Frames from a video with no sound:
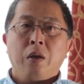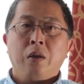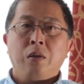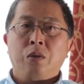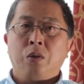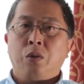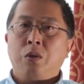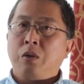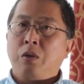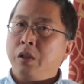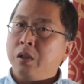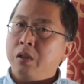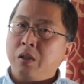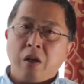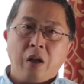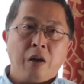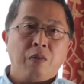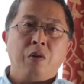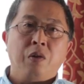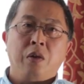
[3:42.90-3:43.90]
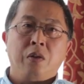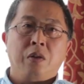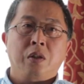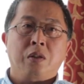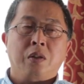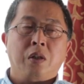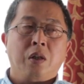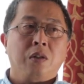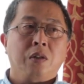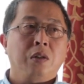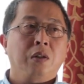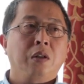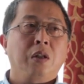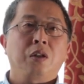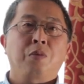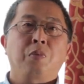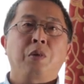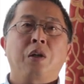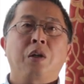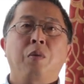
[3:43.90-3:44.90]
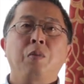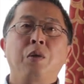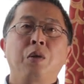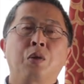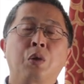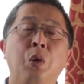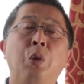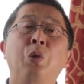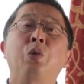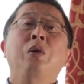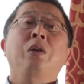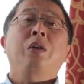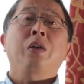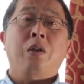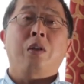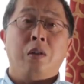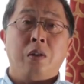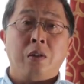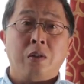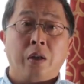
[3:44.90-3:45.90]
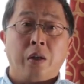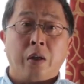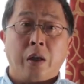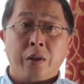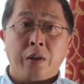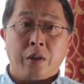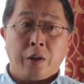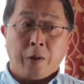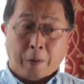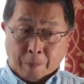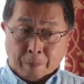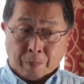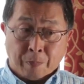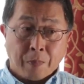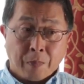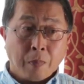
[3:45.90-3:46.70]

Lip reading: So this level of discussion has becoming so ridiculous that I think